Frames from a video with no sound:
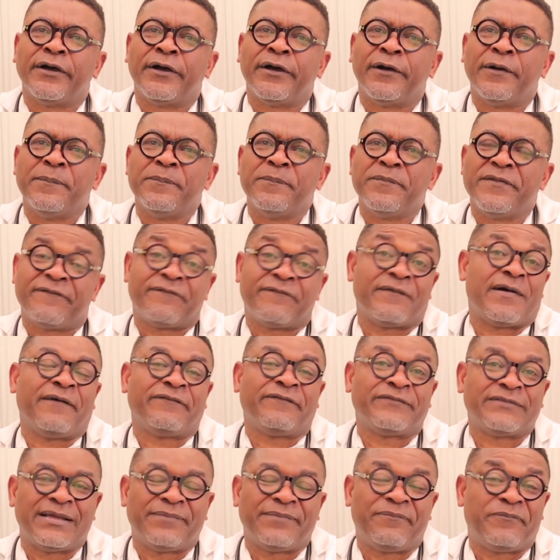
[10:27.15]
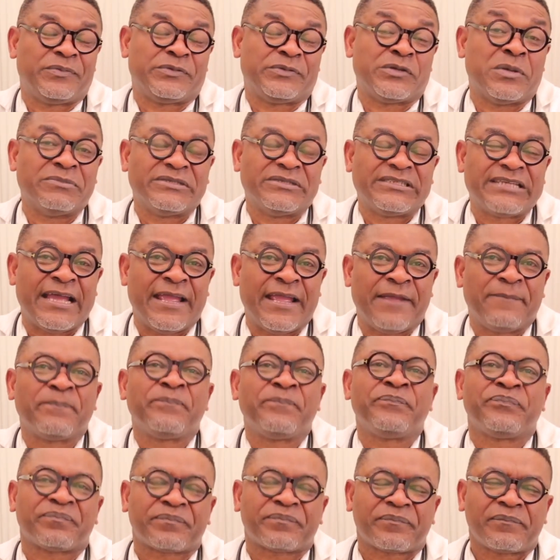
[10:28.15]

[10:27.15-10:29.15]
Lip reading: If after some time,